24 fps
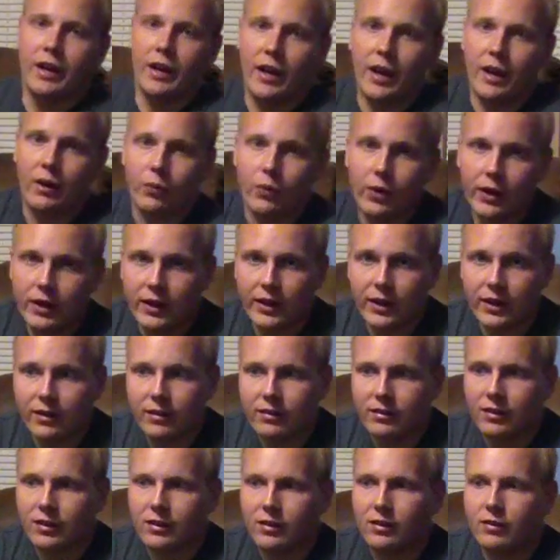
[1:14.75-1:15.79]
And what it
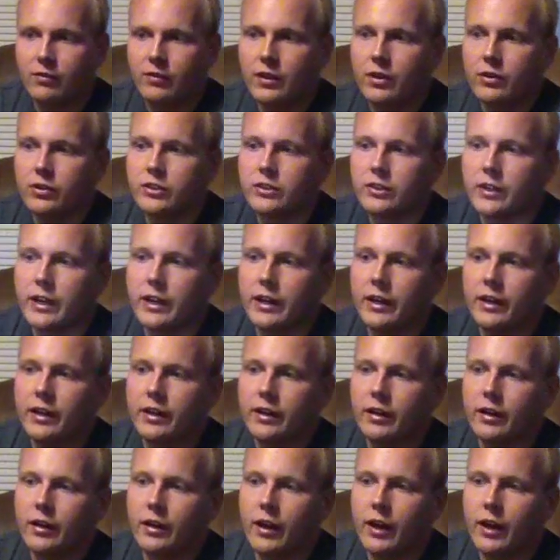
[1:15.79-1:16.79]
is if you trade in